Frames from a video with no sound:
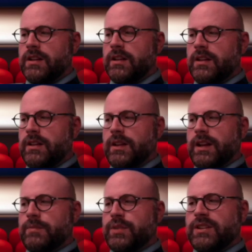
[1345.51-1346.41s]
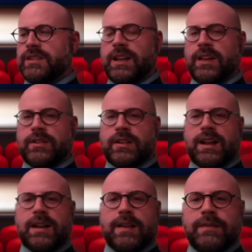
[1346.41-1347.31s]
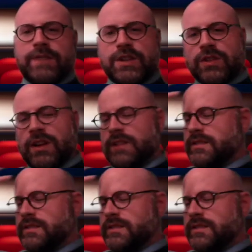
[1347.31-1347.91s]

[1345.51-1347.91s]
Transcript: I put it together and I visualize